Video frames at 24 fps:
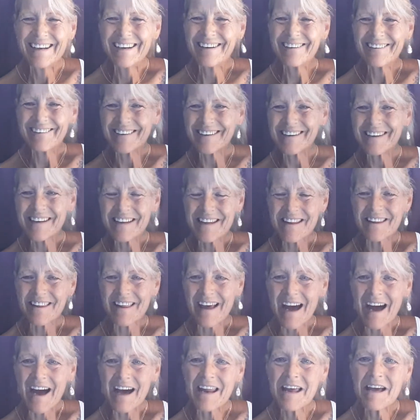or none of
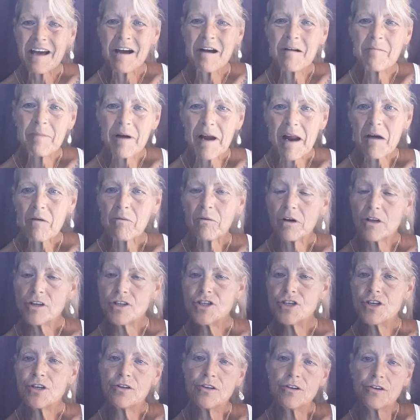that. But I
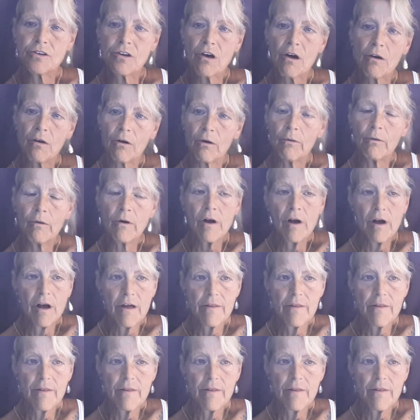want you to know